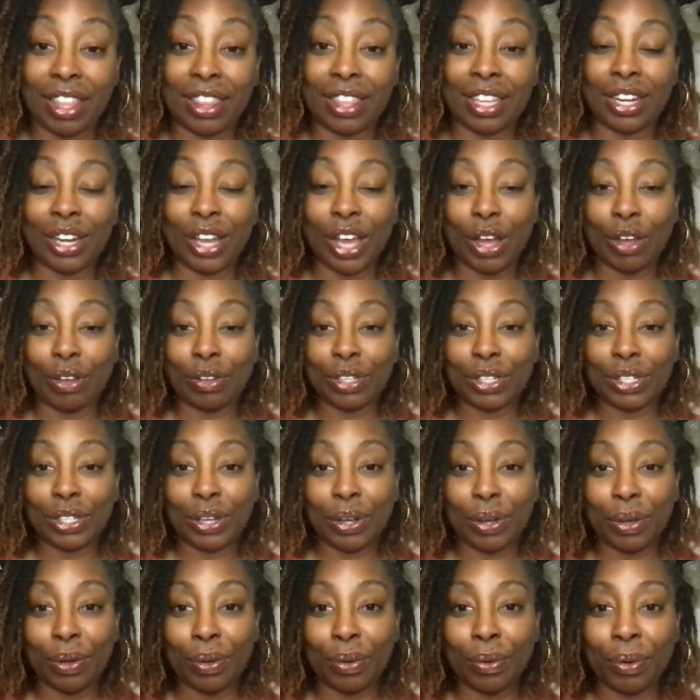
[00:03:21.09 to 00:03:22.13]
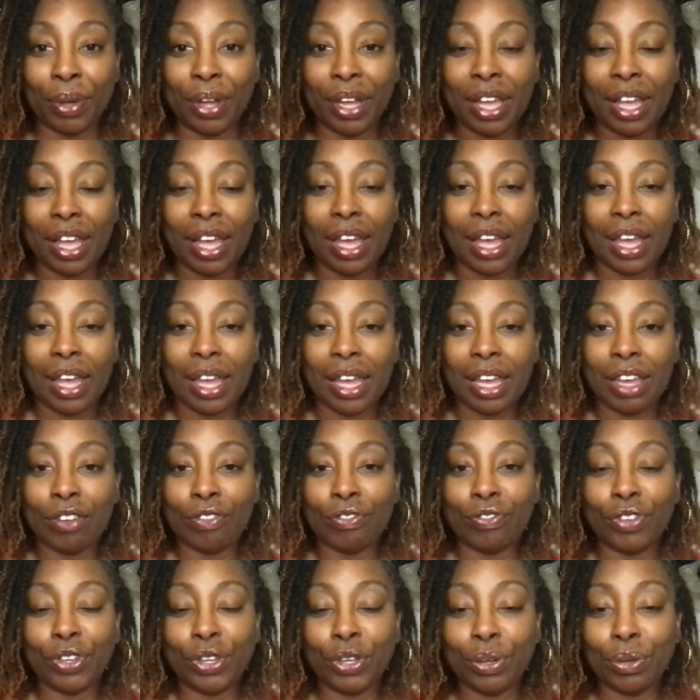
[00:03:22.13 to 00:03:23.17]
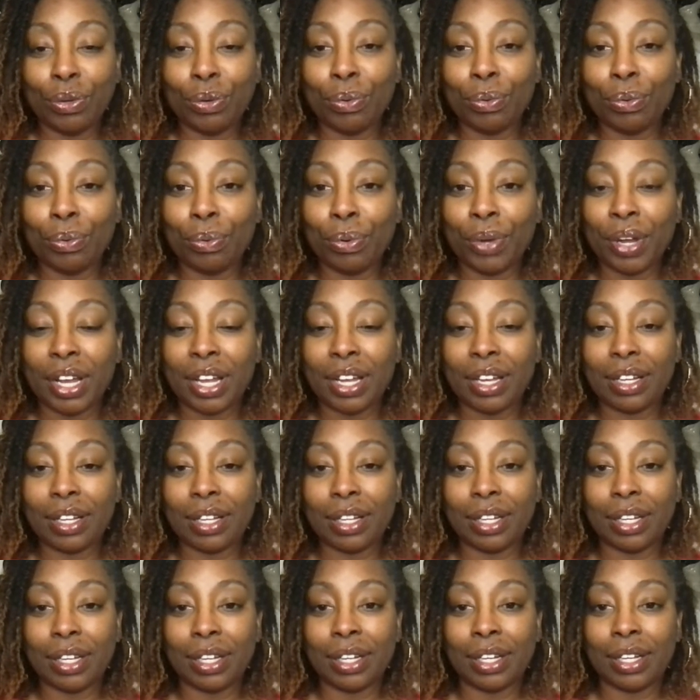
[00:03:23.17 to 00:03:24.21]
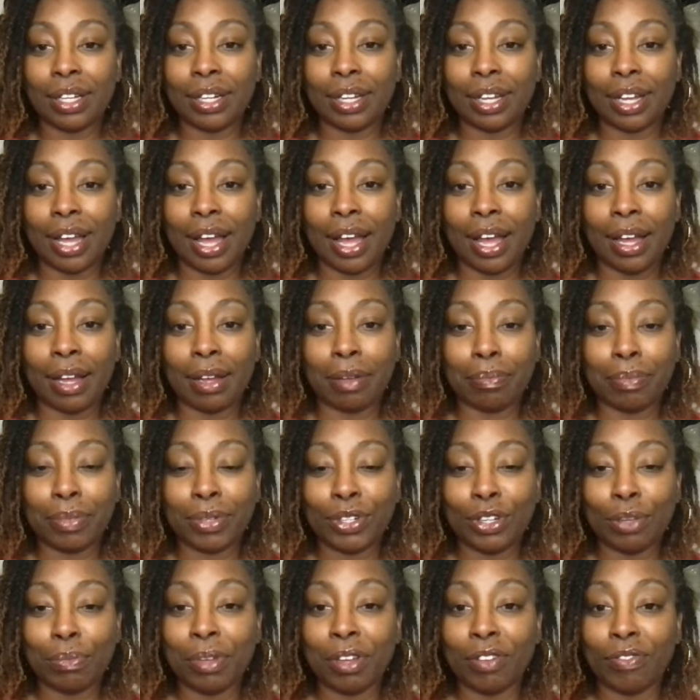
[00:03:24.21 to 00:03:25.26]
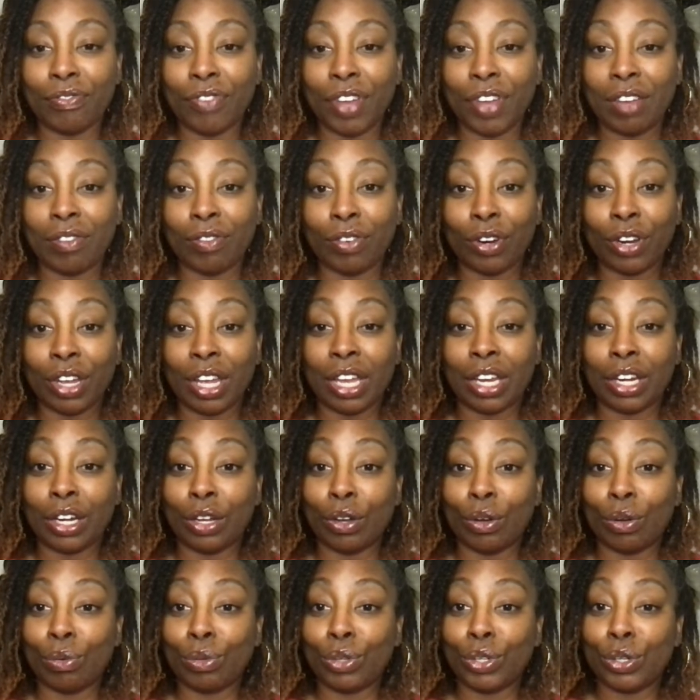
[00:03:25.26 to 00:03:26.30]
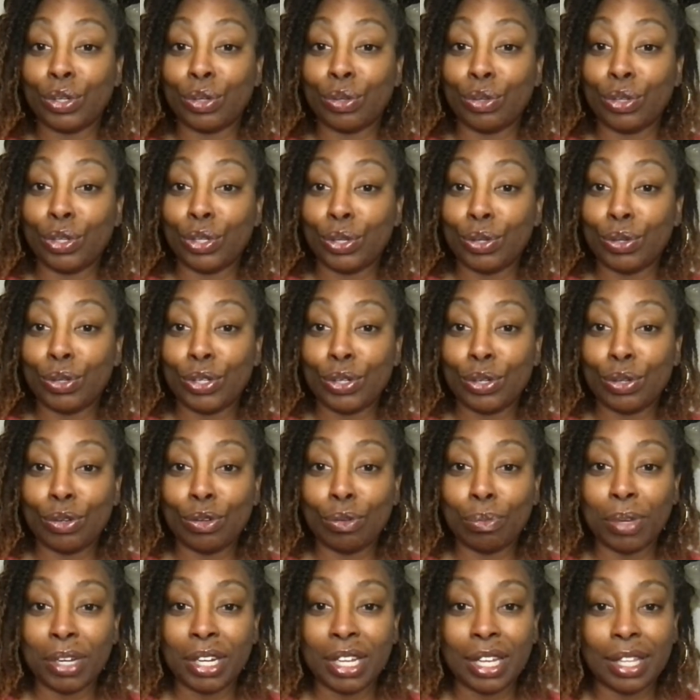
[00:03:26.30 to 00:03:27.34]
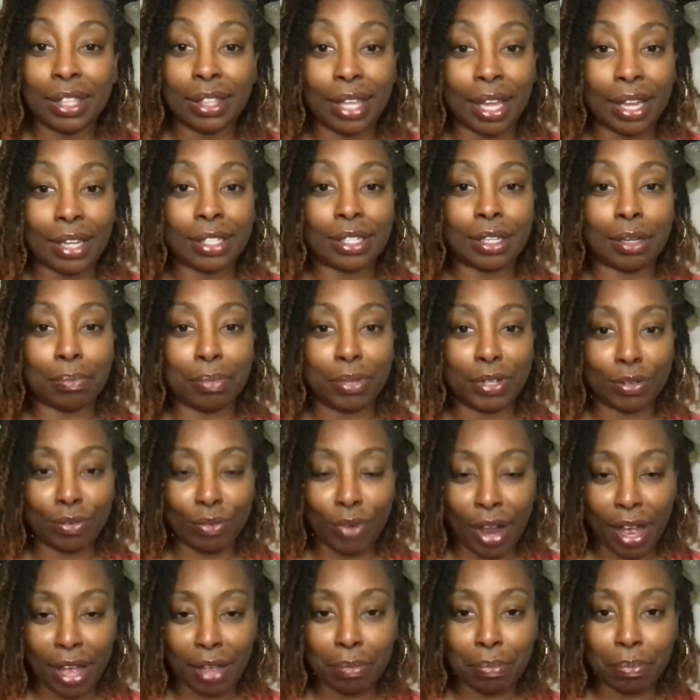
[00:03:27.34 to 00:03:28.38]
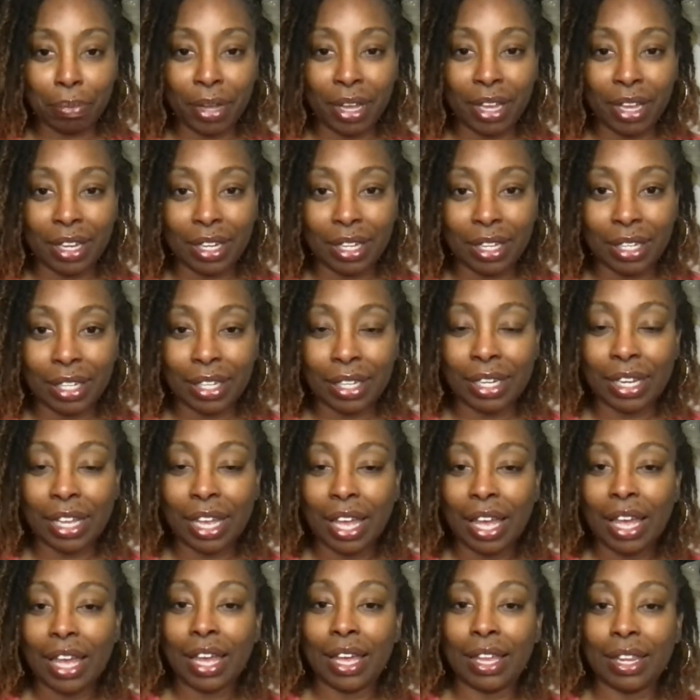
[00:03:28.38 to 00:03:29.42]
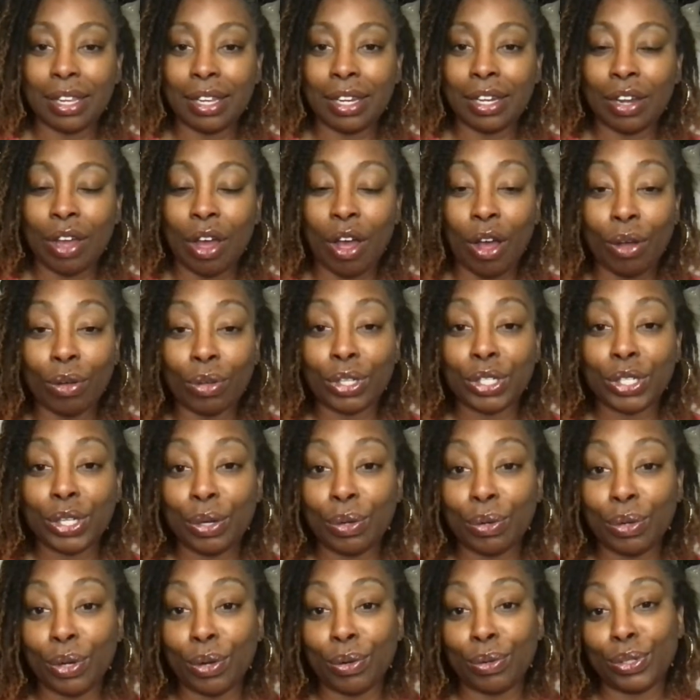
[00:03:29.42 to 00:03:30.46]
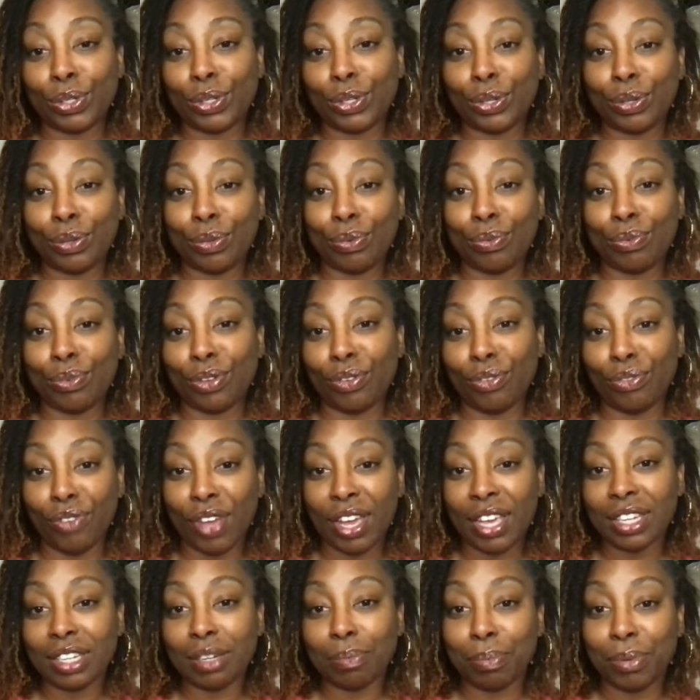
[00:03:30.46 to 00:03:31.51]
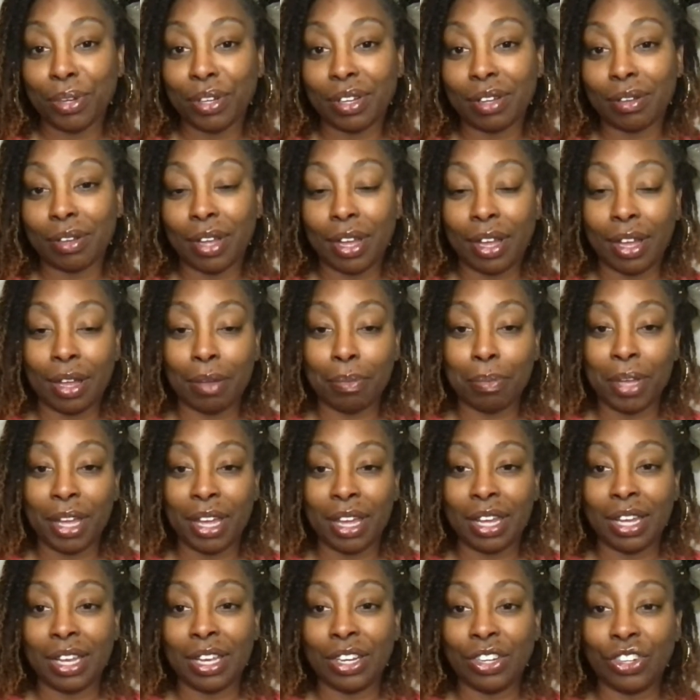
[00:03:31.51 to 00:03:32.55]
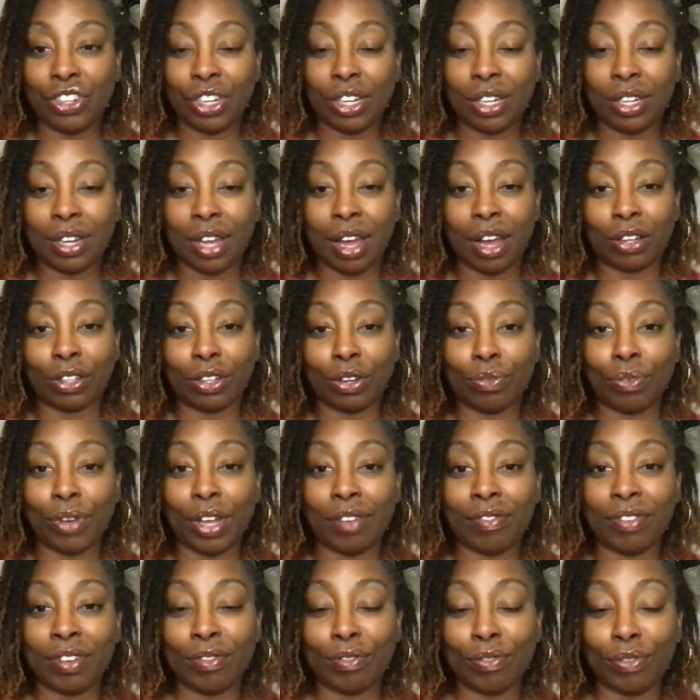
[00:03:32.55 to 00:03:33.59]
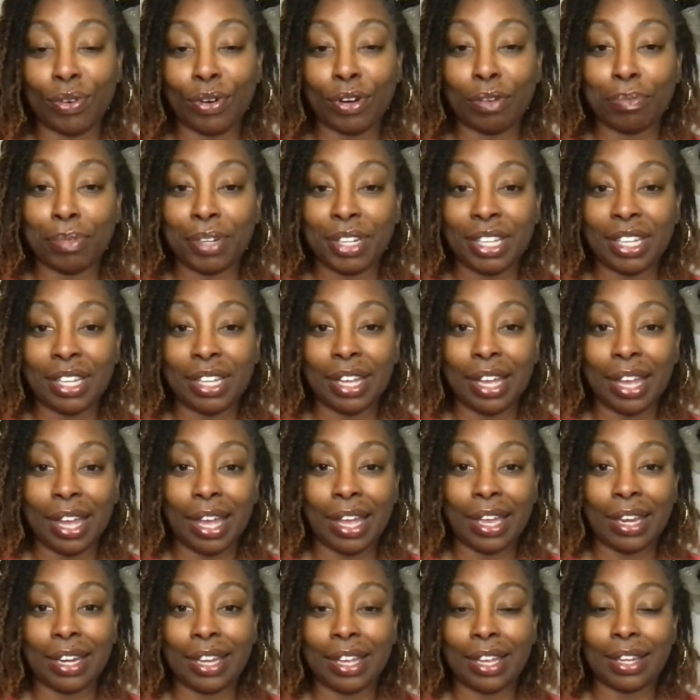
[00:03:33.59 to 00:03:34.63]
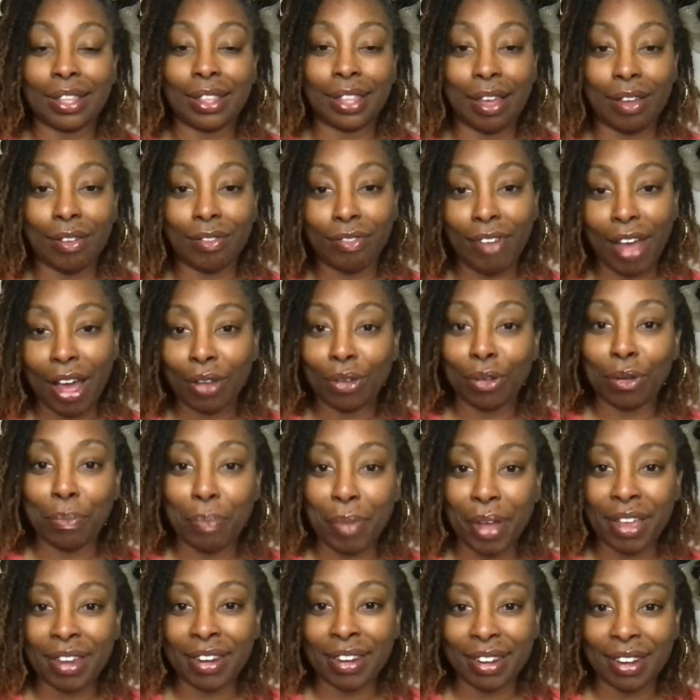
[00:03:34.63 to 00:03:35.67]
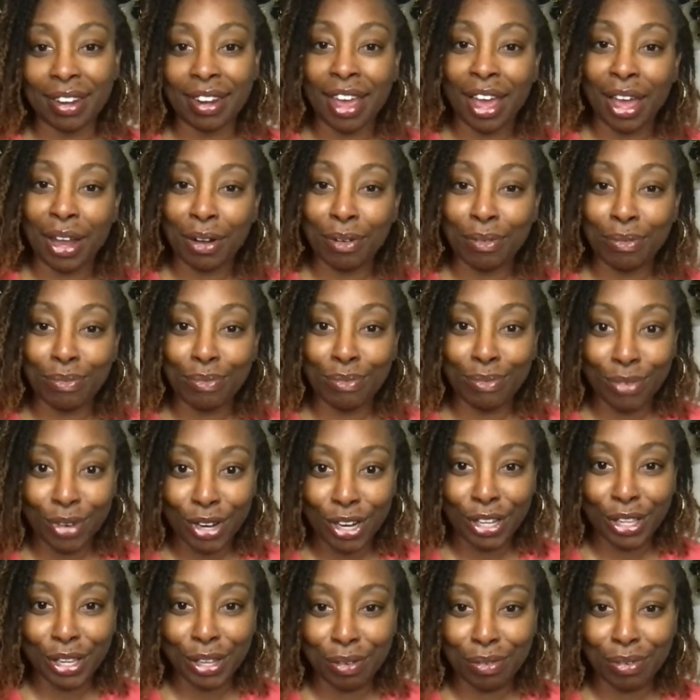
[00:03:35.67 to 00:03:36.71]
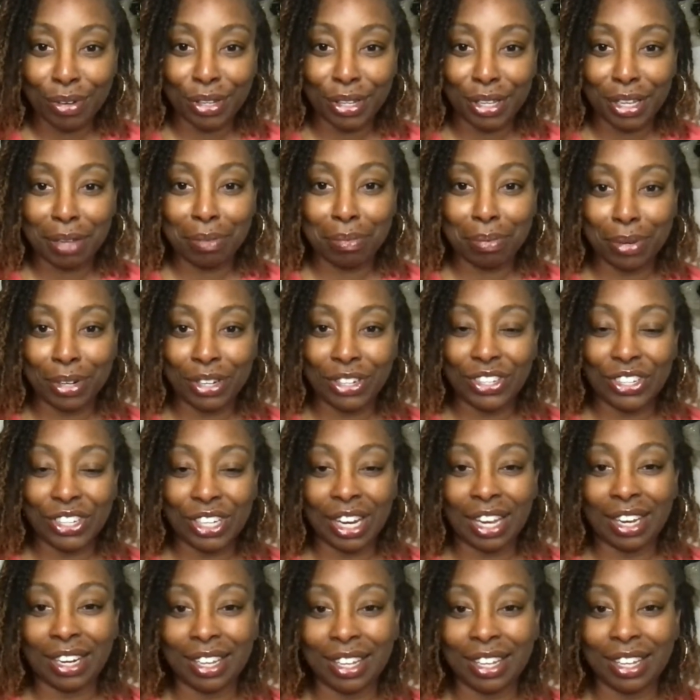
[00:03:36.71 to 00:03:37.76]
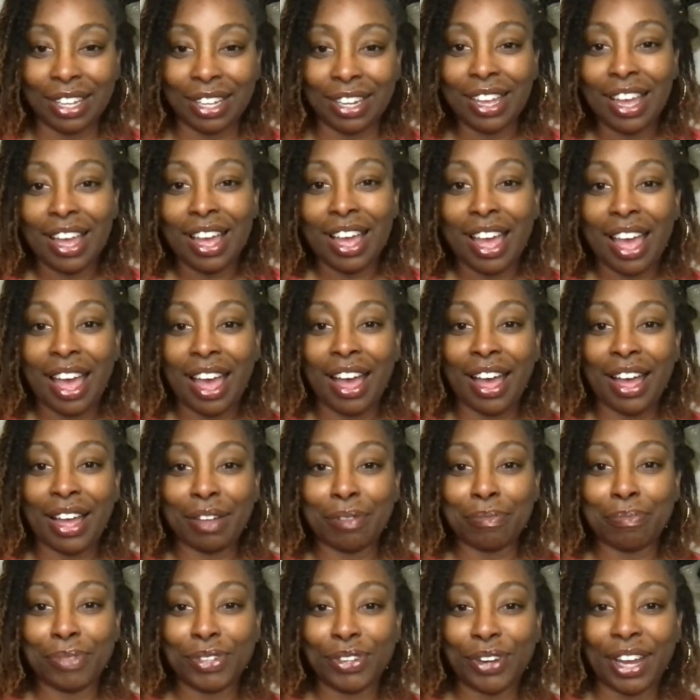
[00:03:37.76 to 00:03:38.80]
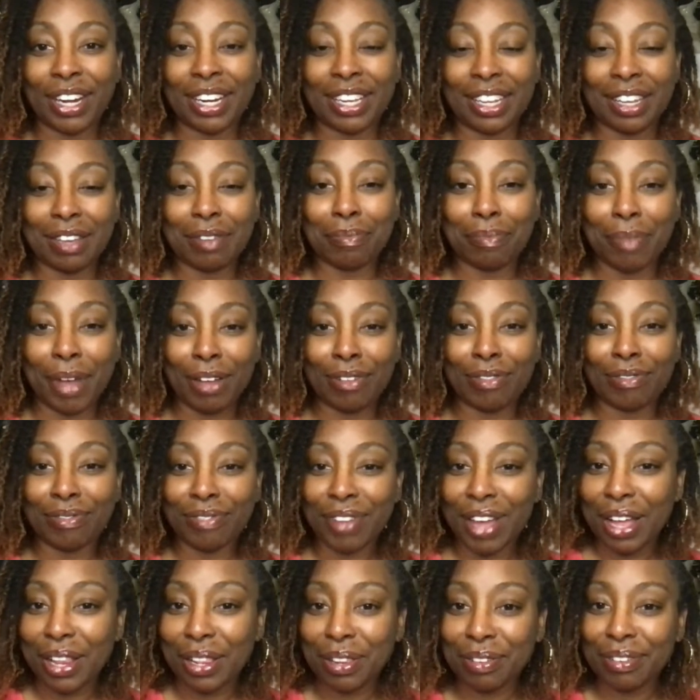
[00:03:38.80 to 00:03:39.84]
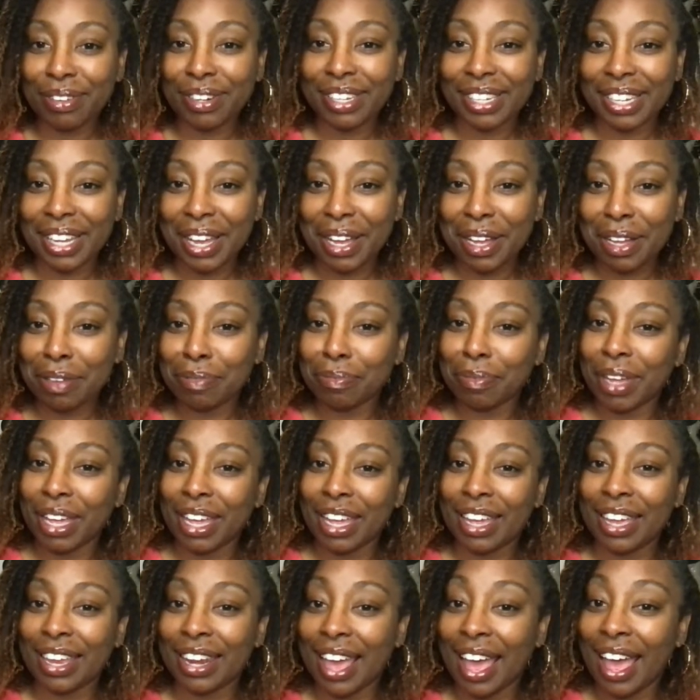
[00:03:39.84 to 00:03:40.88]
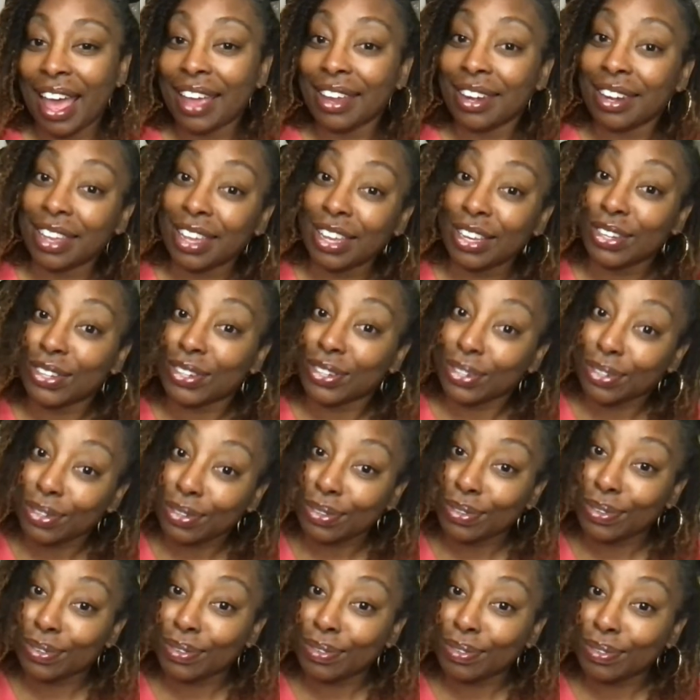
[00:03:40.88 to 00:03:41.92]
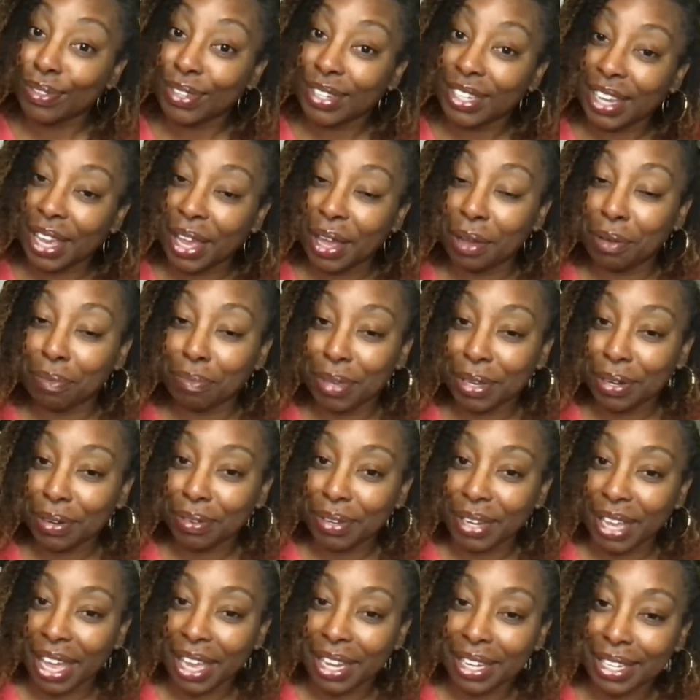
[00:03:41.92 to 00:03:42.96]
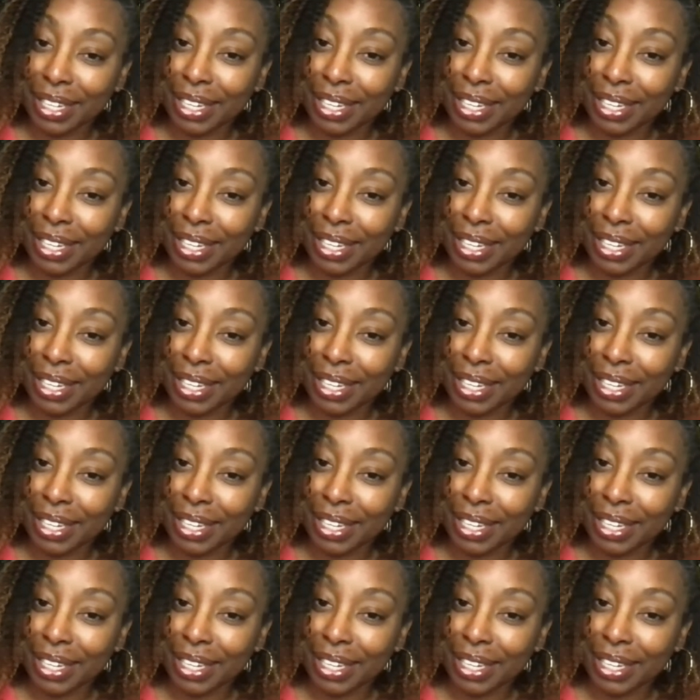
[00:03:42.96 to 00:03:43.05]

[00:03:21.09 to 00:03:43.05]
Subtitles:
And then also, if you could do me a favor and go to YouTube and hit that subscribe button. And then also go to the Facebook page, Dr. Ravin PharmD, and hit that follow button. I'd really, really appreciate it. I'm trying to get my followers up, and I need you to help me do that.